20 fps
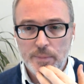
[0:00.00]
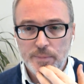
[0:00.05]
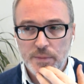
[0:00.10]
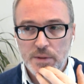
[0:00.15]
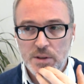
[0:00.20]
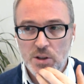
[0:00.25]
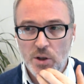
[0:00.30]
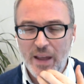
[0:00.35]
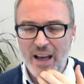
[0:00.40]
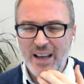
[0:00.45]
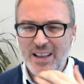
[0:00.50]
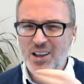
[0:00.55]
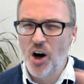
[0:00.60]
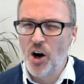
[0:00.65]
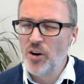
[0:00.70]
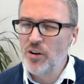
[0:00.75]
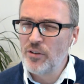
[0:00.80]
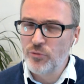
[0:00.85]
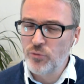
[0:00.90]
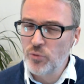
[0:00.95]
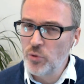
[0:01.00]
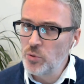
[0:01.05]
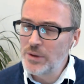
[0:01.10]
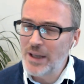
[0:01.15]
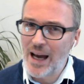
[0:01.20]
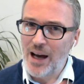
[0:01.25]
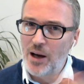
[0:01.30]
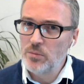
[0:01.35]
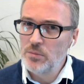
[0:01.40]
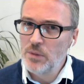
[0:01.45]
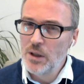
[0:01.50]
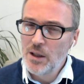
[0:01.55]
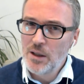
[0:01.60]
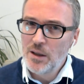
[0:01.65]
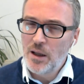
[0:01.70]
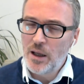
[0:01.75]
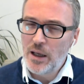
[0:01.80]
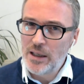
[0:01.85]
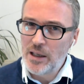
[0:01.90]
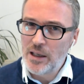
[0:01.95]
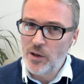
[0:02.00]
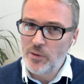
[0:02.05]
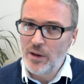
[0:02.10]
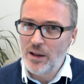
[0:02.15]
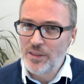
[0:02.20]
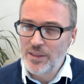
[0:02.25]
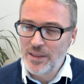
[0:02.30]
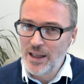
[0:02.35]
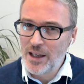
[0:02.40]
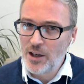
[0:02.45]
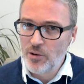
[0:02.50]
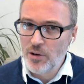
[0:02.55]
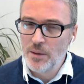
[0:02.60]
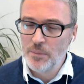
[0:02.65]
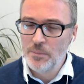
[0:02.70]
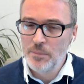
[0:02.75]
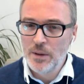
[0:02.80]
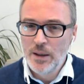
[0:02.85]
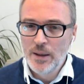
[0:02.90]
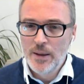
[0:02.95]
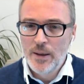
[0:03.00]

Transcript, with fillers: So that kind of ruled out, you know, Ethereum.